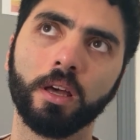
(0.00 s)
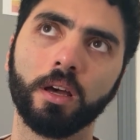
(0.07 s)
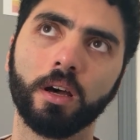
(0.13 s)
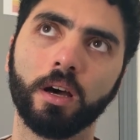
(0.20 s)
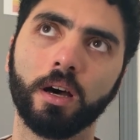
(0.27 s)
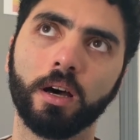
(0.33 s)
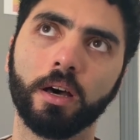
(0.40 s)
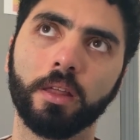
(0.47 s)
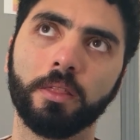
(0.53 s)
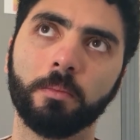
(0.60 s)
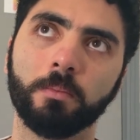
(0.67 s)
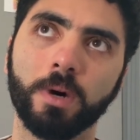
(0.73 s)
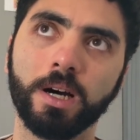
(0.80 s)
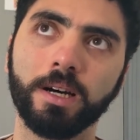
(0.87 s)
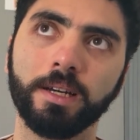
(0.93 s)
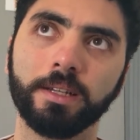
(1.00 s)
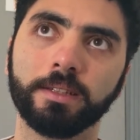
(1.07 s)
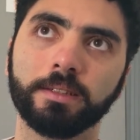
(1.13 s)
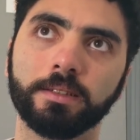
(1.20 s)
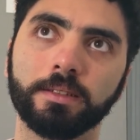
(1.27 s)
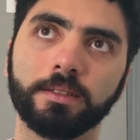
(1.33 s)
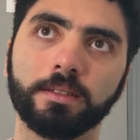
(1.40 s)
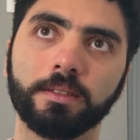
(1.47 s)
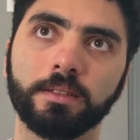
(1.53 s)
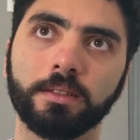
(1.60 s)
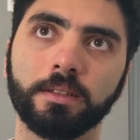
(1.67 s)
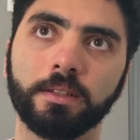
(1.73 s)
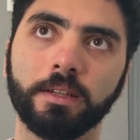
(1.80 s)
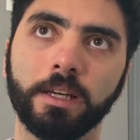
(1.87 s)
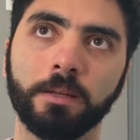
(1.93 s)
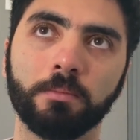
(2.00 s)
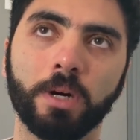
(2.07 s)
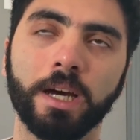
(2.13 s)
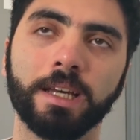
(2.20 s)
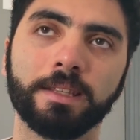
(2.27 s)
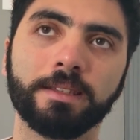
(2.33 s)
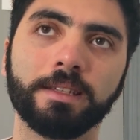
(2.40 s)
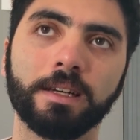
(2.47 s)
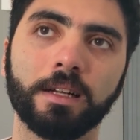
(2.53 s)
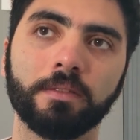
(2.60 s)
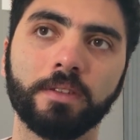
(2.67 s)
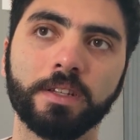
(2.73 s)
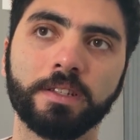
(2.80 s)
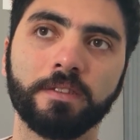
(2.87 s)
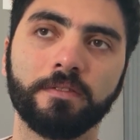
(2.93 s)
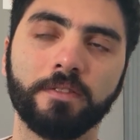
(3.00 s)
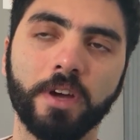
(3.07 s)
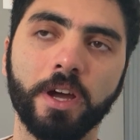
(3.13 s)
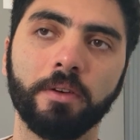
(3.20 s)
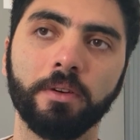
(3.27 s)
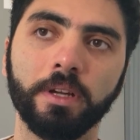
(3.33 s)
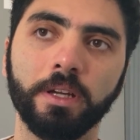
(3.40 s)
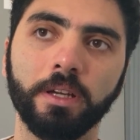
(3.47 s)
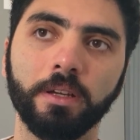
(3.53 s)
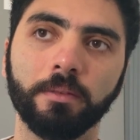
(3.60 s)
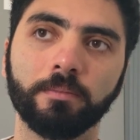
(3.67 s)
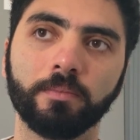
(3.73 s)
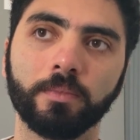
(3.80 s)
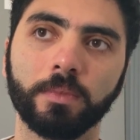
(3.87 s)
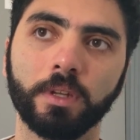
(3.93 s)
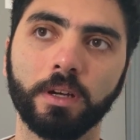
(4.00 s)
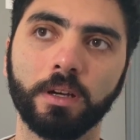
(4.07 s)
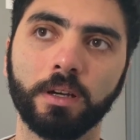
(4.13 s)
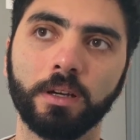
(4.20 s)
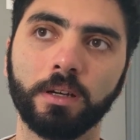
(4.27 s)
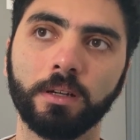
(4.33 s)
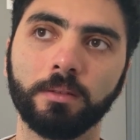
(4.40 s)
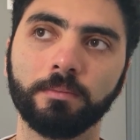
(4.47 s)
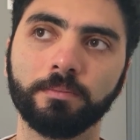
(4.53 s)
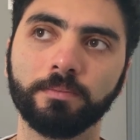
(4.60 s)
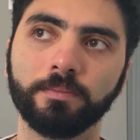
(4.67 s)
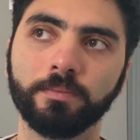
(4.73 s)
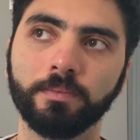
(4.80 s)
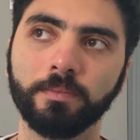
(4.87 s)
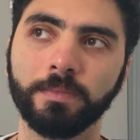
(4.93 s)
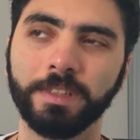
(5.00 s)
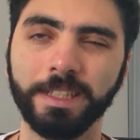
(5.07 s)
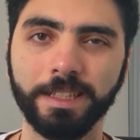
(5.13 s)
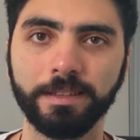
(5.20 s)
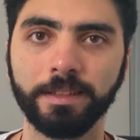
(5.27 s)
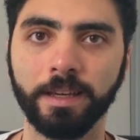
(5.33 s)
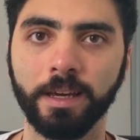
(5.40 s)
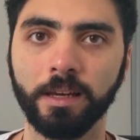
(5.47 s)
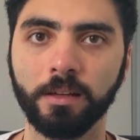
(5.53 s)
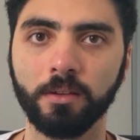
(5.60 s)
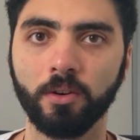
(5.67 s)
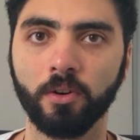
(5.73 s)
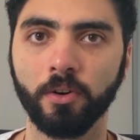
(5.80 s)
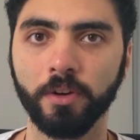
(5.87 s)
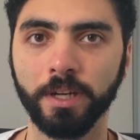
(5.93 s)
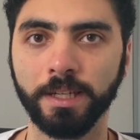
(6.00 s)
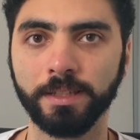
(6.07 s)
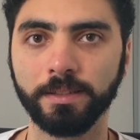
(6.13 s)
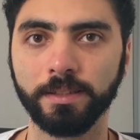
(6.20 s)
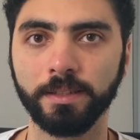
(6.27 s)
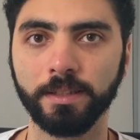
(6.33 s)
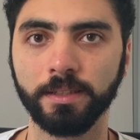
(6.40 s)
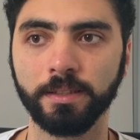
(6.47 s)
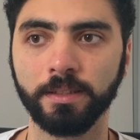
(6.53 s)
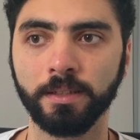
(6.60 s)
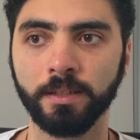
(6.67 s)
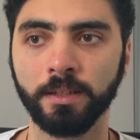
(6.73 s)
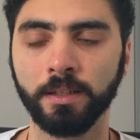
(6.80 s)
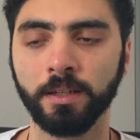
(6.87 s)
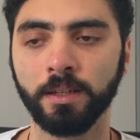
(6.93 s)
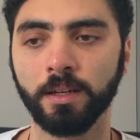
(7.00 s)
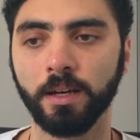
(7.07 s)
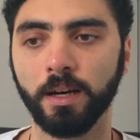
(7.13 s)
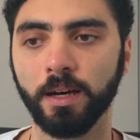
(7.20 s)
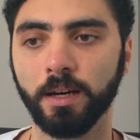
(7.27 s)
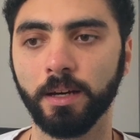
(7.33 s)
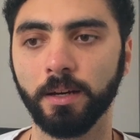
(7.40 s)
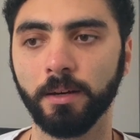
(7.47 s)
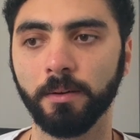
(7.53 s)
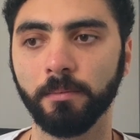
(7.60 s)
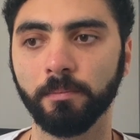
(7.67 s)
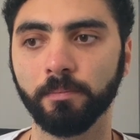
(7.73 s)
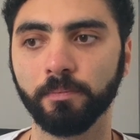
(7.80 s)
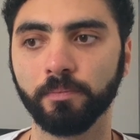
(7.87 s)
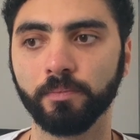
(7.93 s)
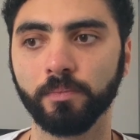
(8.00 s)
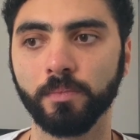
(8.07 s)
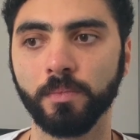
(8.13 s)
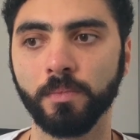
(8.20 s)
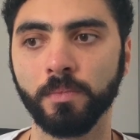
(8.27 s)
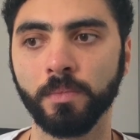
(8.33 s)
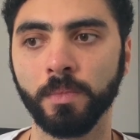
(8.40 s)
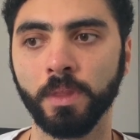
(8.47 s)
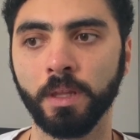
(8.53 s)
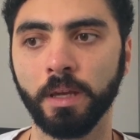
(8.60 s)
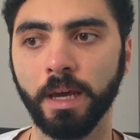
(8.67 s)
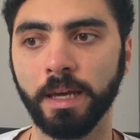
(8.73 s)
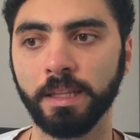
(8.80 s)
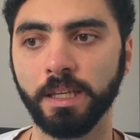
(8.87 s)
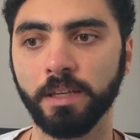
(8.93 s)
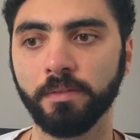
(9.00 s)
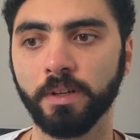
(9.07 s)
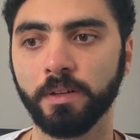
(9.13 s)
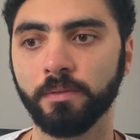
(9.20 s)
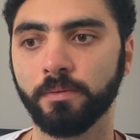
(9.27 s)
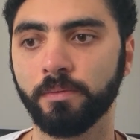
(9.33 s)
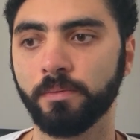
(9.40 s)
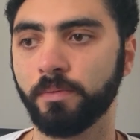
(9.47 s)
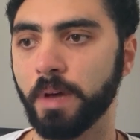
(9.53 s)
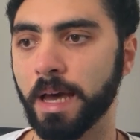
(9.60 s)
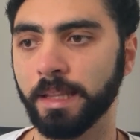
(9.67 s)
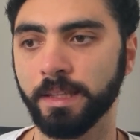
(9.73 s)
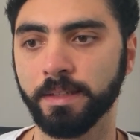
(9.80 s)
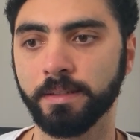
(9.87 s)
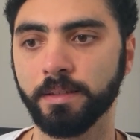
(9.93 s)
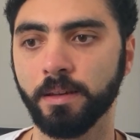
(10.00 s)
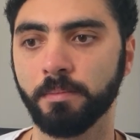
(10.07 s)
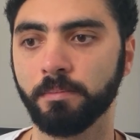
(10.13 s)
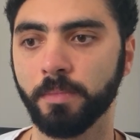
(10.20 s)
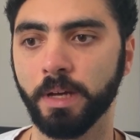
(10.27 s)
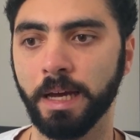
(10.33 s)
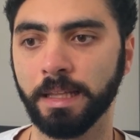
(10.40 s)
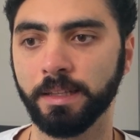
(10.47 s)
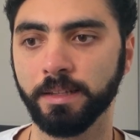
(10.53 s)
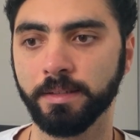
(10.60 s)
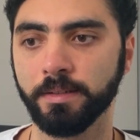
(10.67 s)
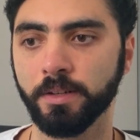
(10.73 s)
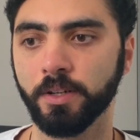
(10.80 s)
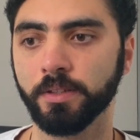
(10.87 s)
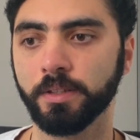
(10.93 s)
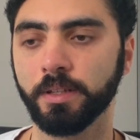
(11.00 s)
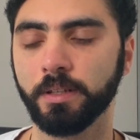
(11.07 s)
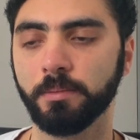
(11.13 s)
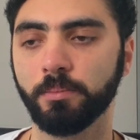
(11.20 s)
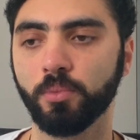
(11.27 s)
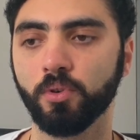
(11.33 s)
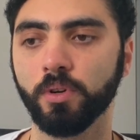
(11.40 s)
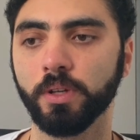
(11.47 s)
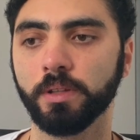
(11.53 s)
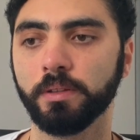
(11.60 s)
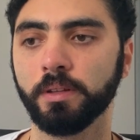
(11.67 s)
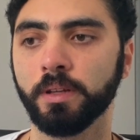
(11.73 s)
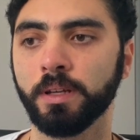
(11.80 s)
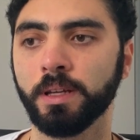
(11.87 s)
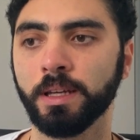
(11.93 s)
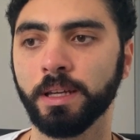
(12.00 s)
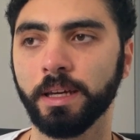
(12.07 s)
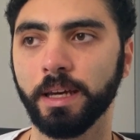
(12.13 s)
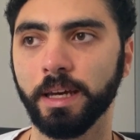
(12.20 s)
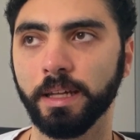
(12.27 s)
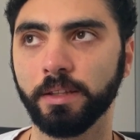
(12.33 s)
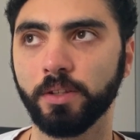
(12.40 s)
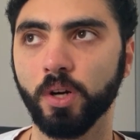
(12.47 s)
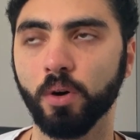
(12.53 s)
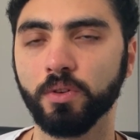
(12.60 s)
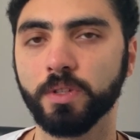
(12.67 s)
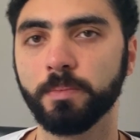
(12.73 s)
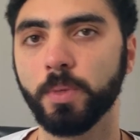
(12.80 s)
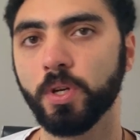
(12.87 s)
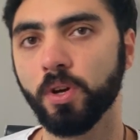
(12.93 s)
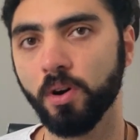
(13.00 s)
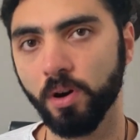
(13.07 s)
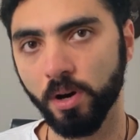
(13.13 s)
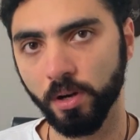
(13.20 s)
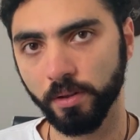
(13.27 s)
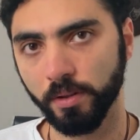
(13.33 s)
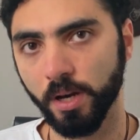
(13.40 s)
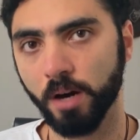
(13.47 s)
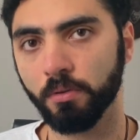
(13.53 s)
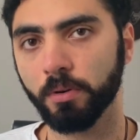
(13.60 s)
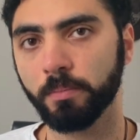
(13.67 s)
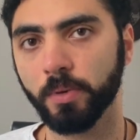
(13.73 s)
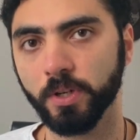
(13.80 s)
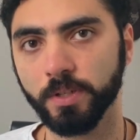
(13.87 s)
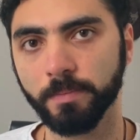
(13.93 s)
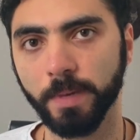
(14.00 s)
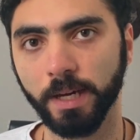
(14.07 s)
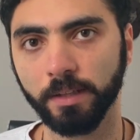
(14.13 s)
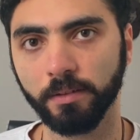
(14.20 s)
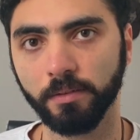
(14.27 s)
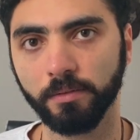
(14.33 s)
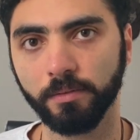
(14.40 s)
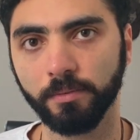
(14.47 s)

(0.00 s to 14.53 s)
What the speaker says: the mind in by itself is a very detail oriented, and even at a certain point it goes beyond our perspective.